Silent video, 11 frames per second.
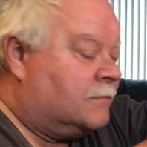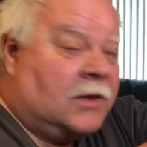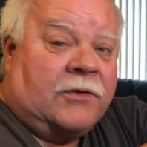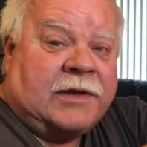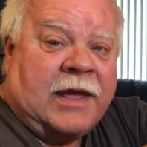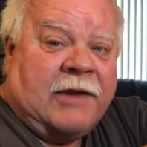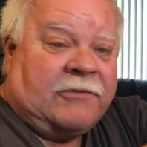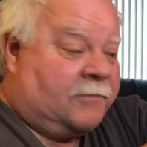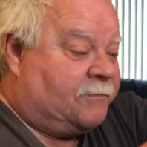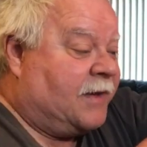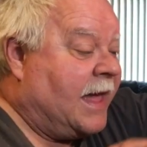Okay, we're
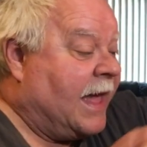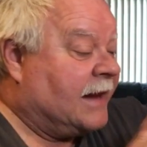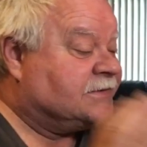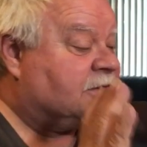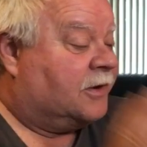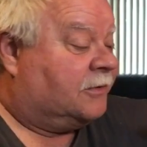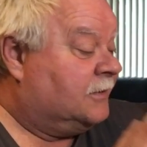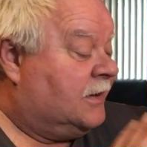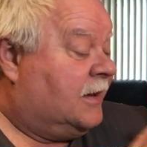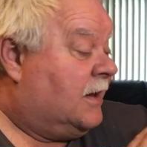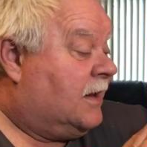back. So
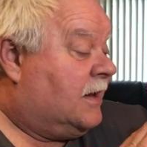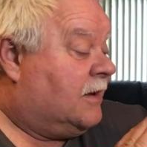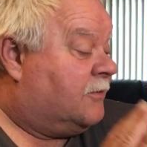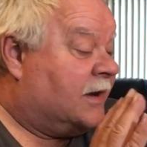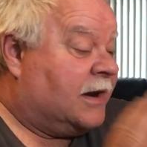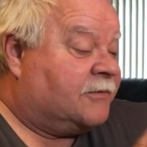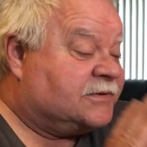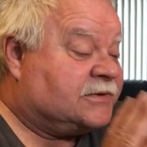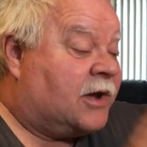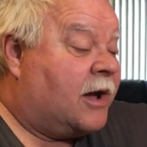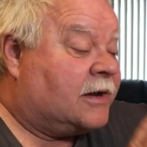what I was
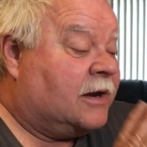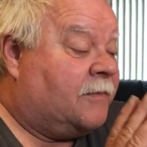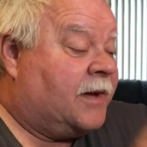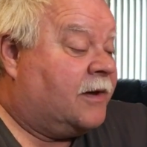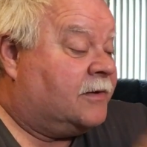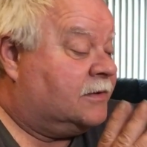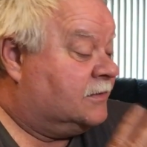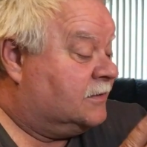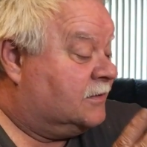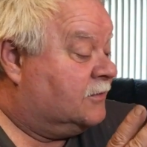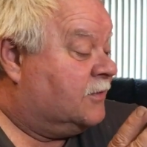talking about
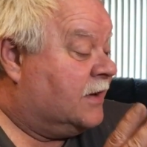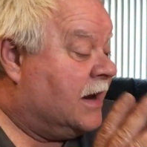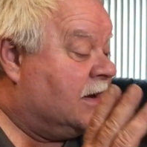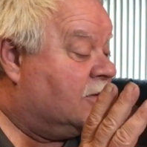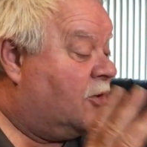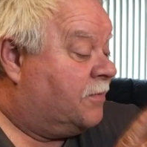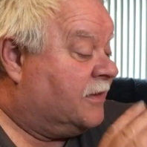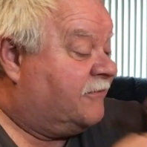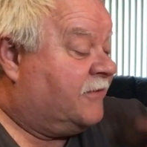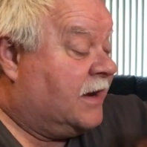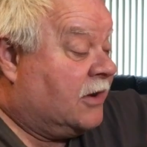when I opened the
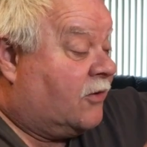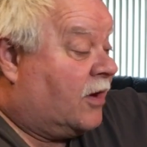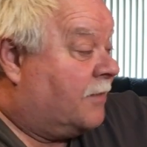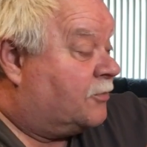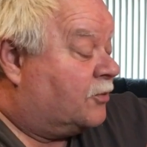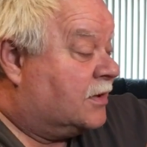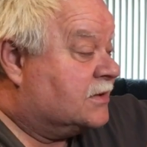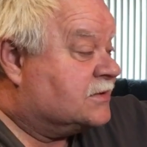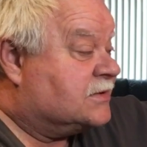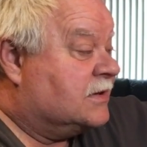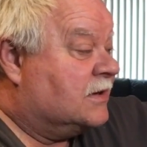video up
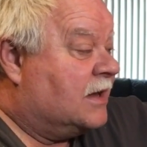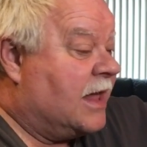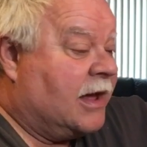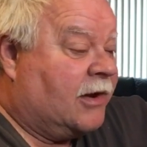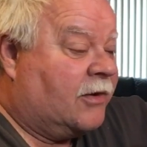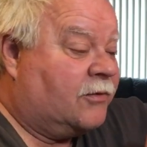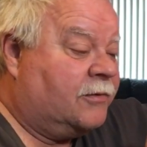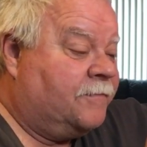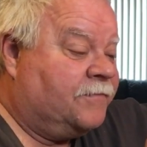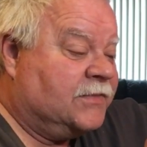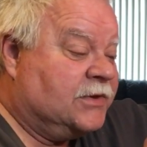was how
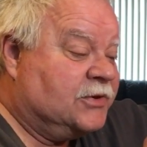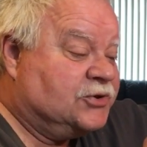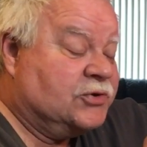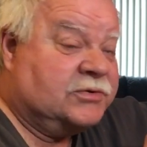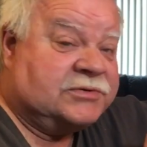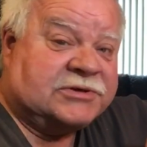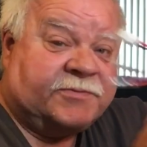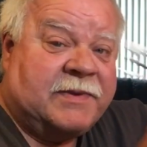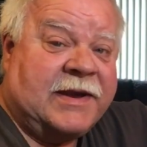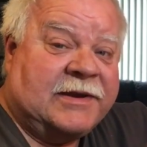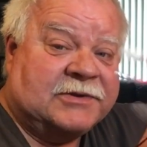you choose a
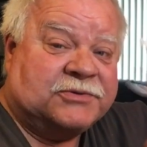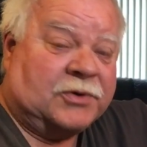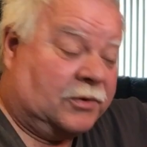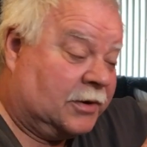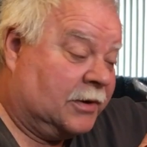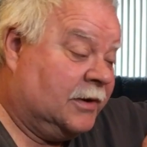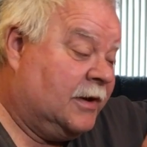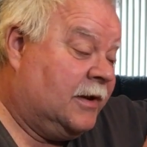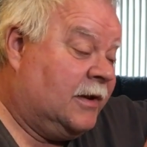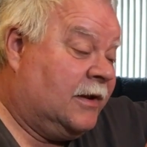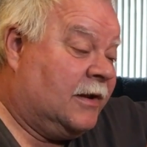speed controller.
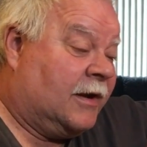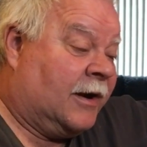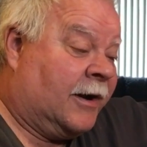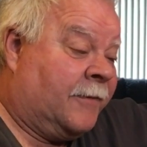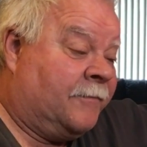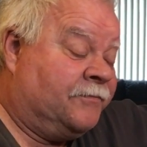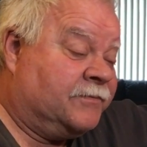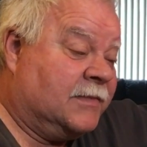Now,